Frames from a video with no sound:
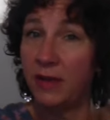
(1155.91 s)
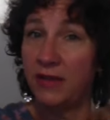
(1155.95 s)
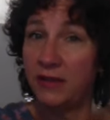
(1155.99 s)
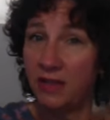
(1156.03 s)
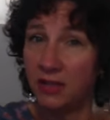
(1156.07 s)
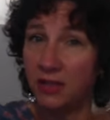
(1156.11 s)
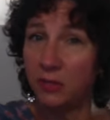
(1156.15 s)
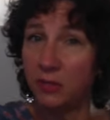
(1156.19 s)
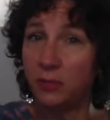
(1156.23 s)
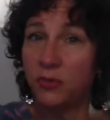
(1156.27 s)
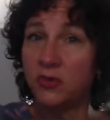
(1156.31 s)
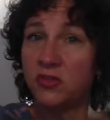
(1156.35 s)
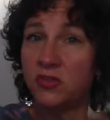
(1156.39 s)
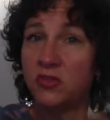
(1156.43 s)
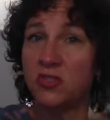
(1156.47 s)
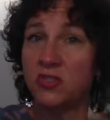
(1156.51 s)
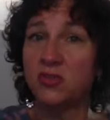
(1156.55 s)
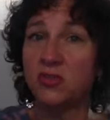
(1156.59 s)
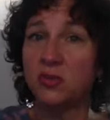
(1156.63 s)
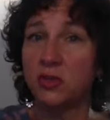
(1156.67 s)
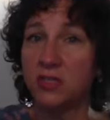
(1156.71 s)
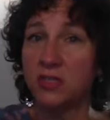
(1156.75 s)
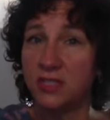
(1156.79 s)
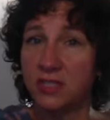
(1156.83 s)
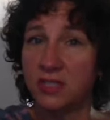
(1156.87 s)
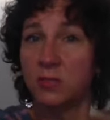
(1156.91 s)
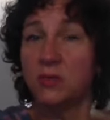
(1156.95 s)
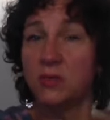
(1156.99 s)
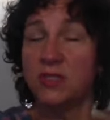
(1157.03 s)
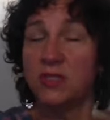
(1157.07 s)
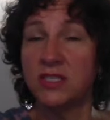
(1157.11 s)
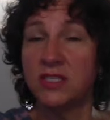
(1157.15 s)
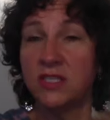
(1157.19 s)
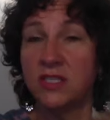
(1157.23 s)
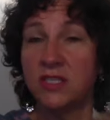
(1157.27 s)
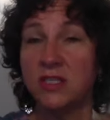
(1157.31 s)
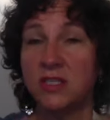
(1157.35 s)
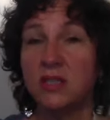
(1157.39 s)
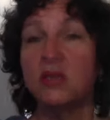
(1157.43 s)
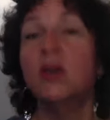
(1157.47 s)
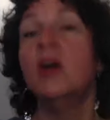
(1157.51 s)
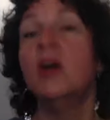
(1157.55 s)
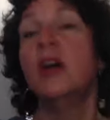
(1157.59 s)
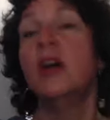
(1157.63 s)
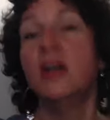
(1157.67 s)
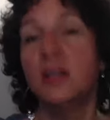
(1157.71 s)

the other person's choices was sick too.